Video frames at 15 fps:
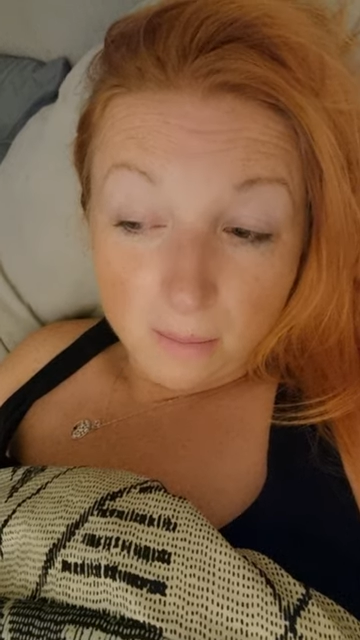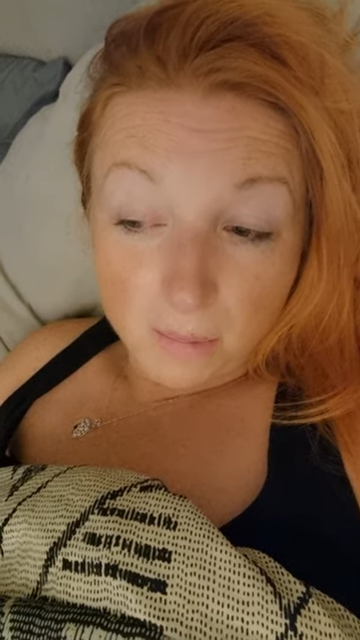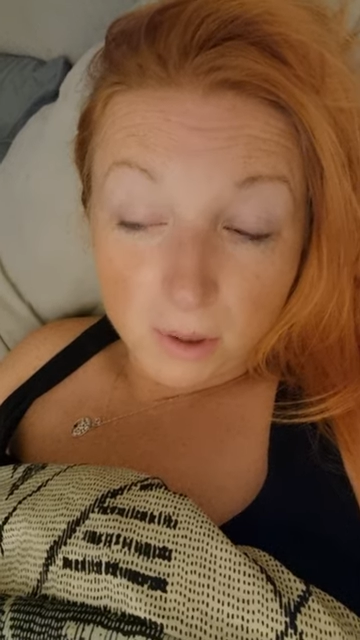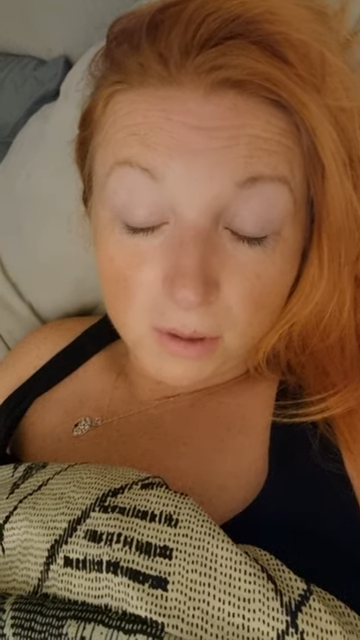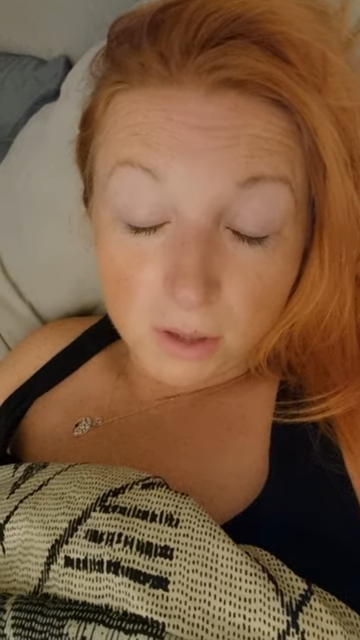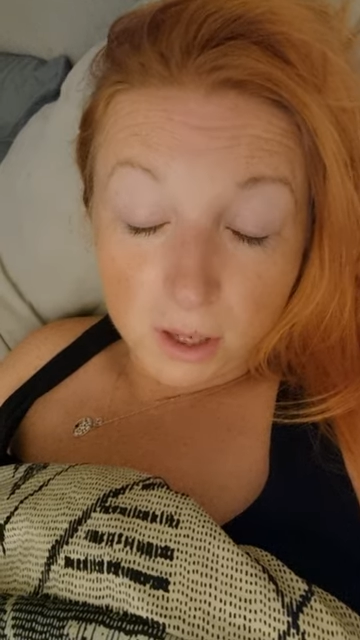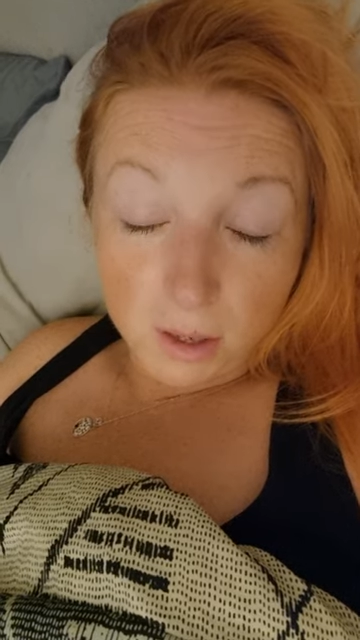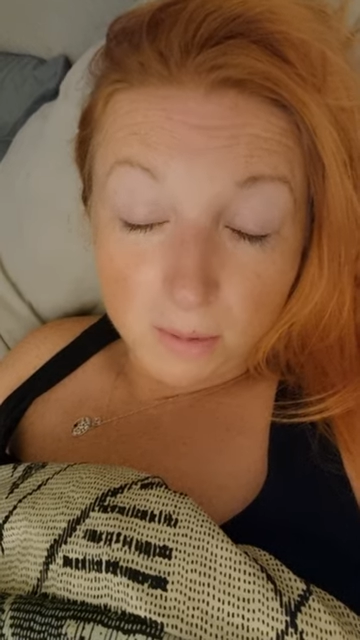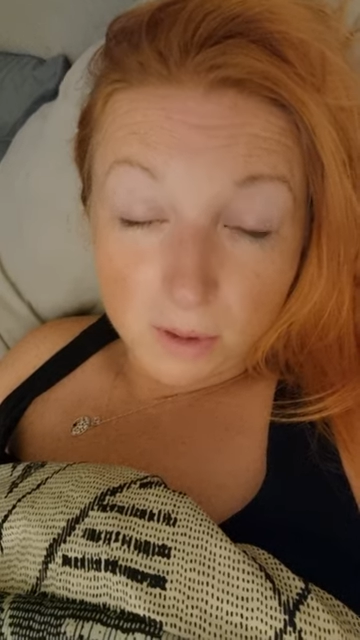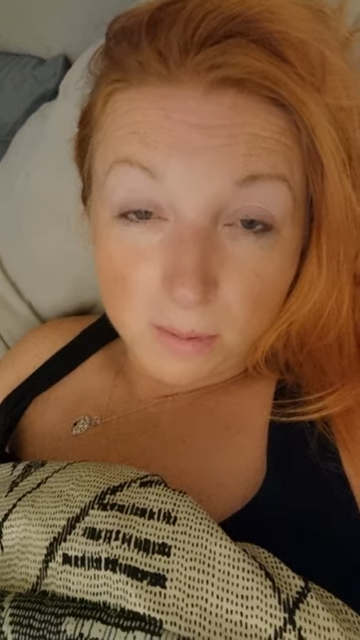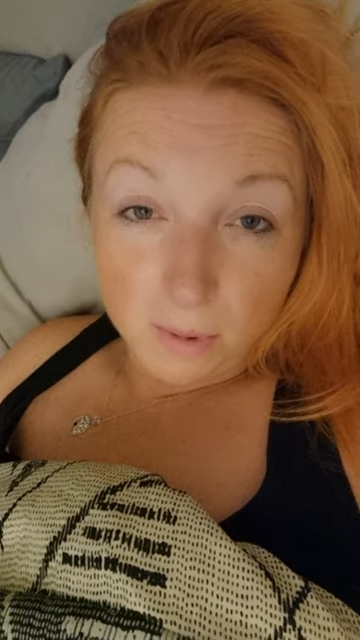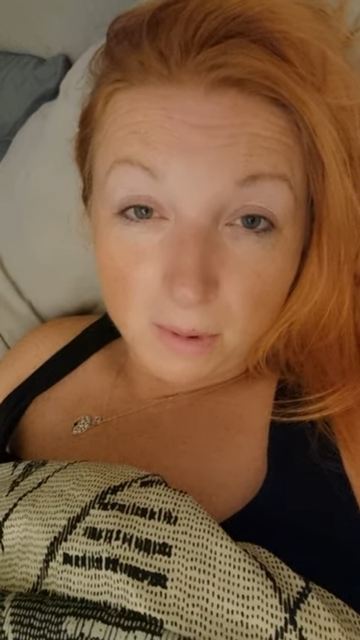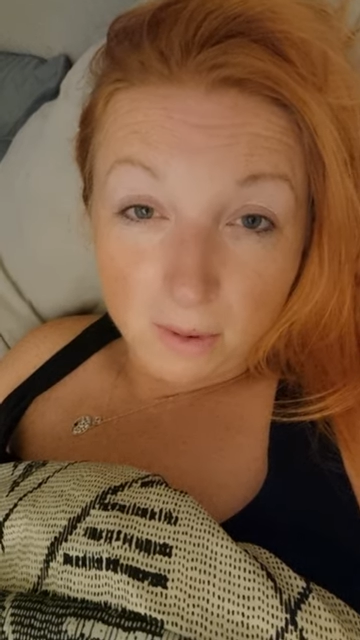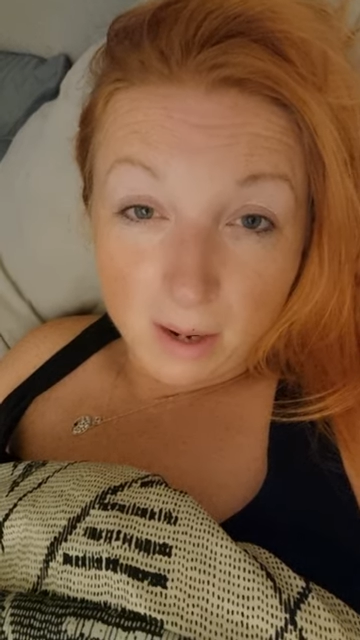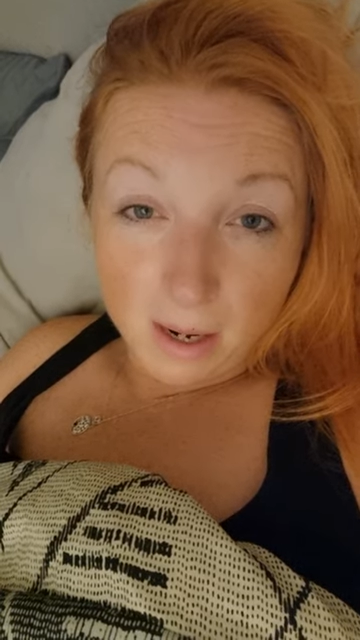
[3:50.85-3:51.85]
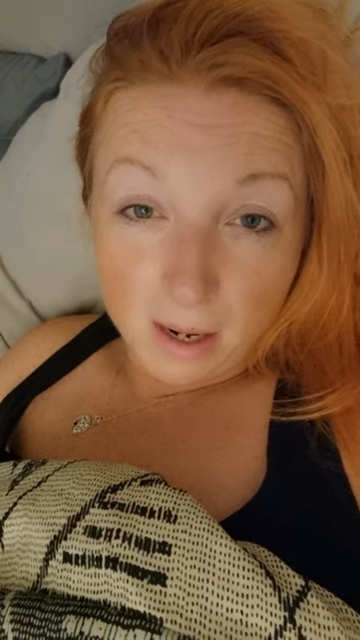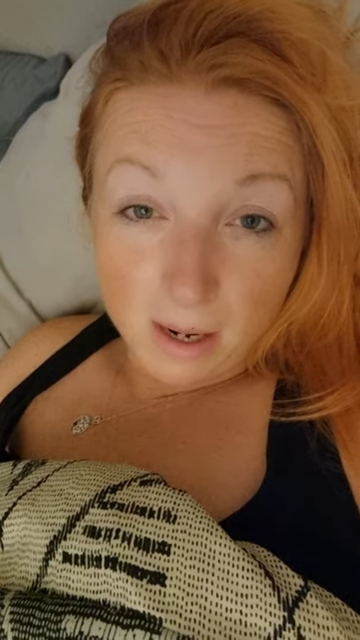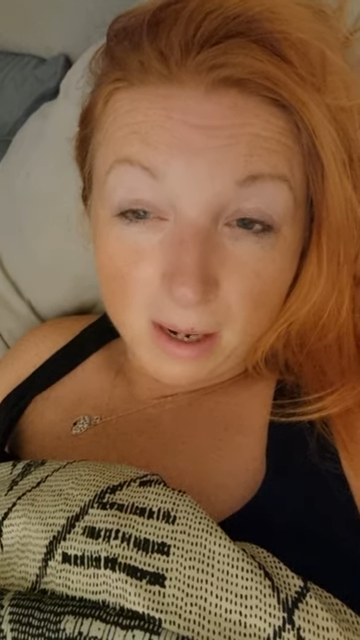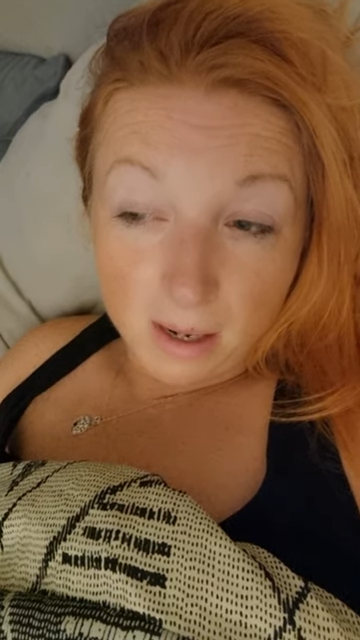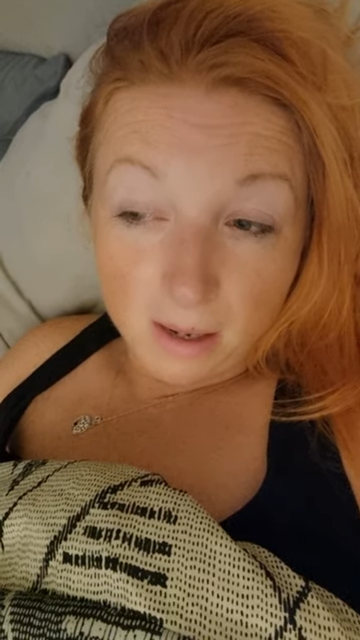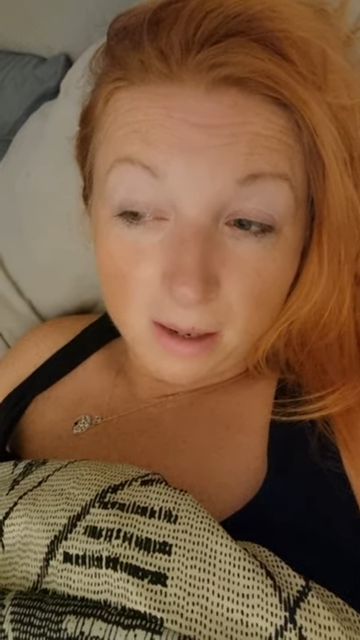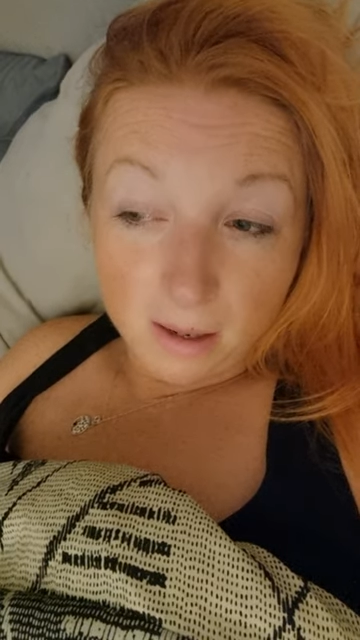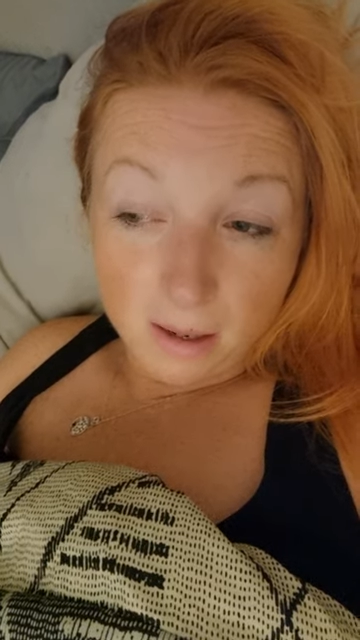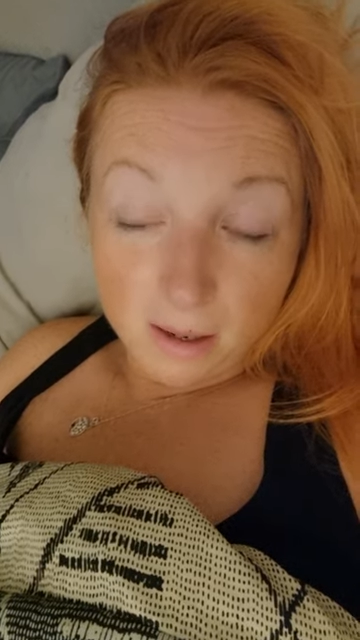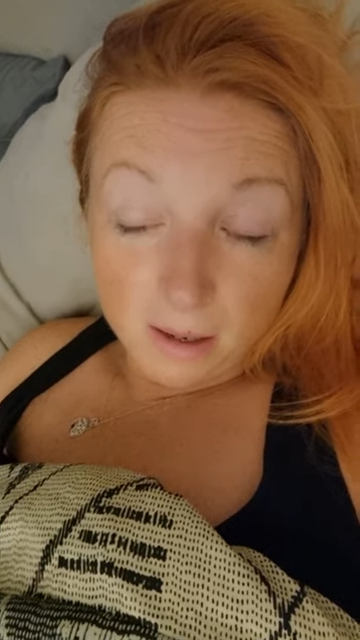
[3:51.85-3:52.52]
motorhome tomorrow night.